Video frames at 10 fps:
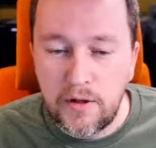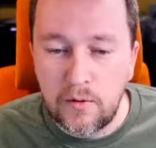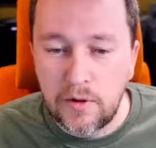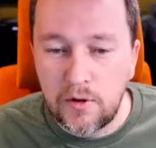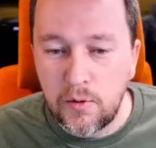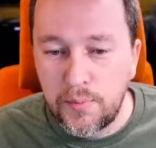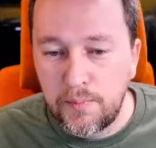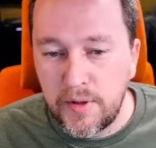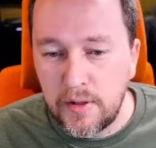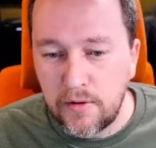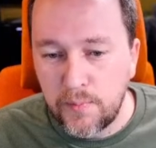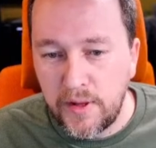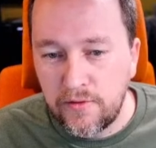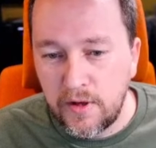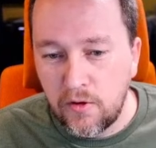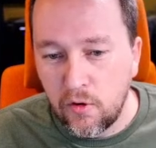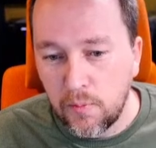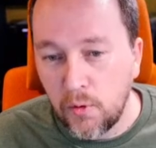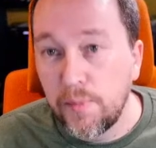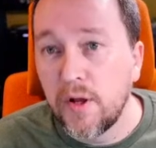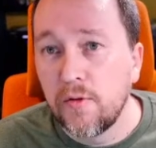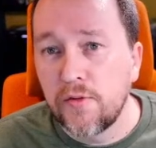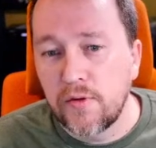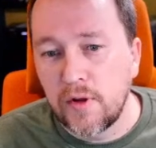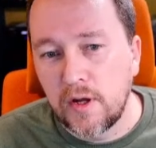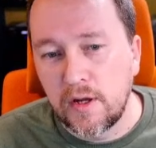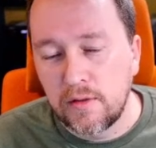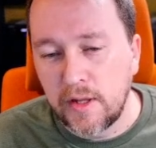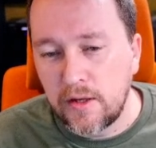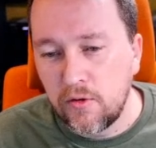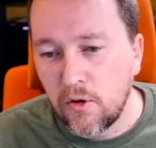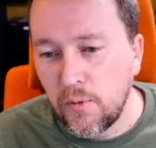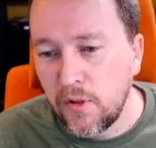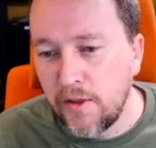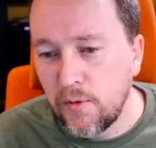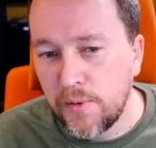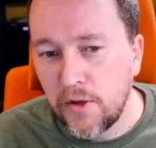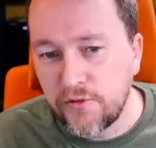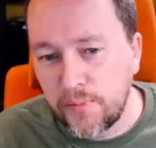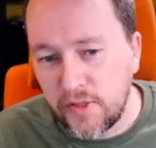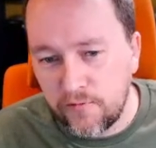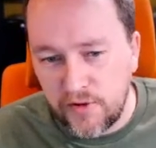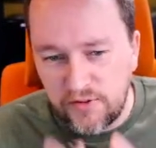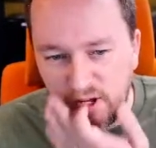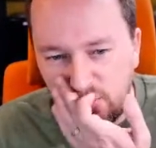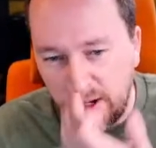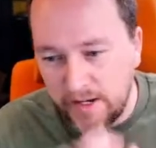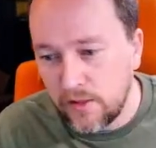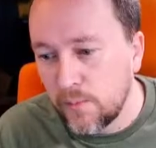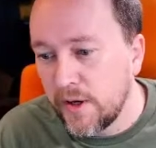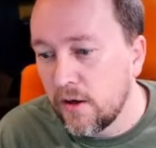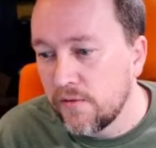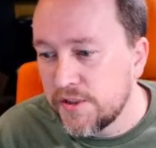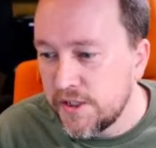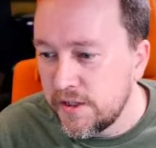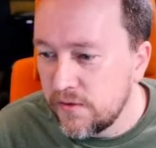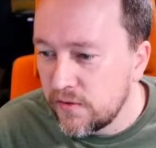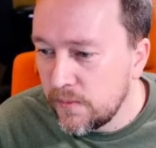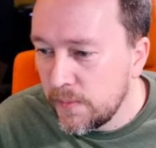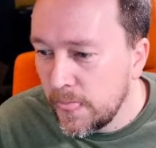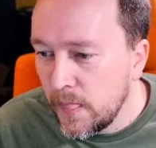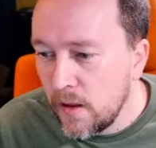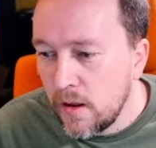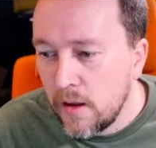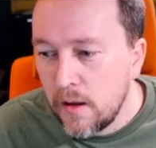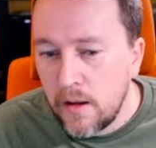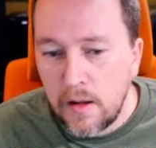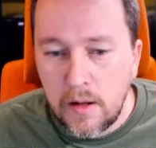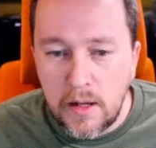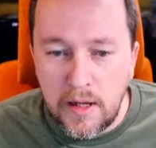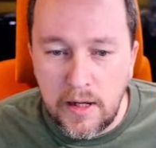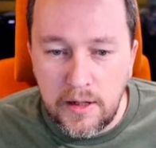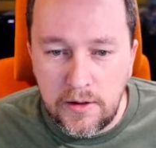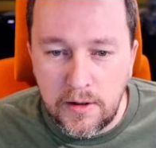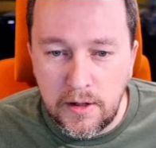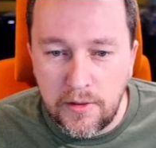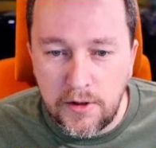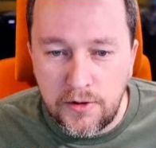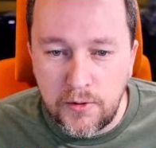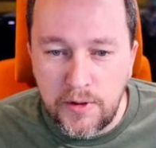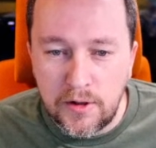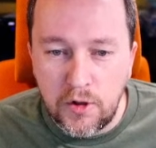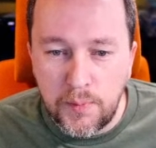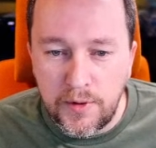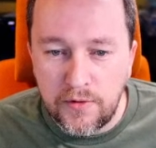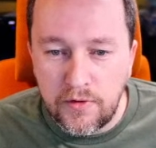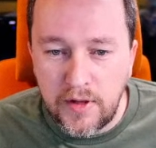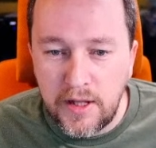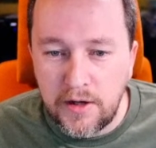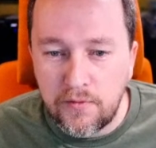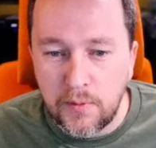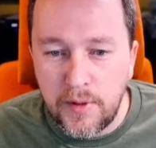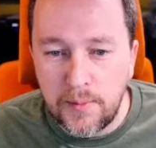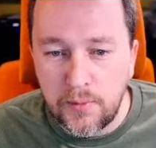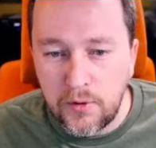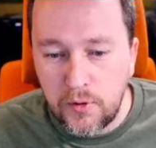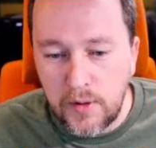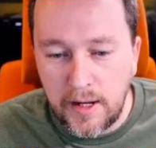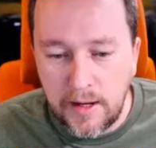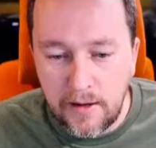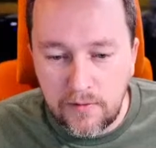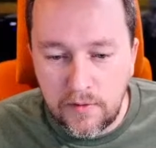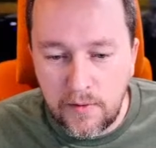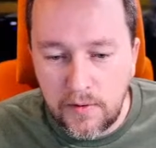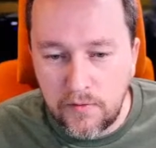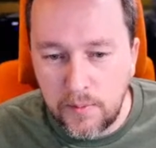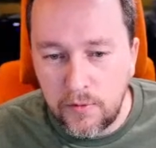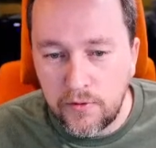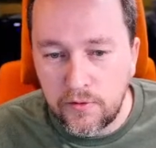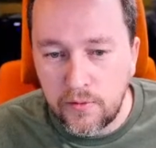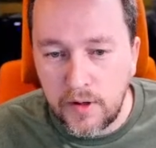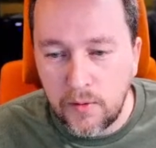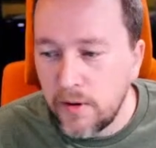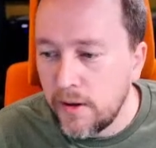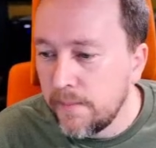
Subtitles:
loop is basically a normal belt, like your normal leather belt, something that fits on a regular pair of jeans. And the duty loop is intended for people who have, if I move this in the right way,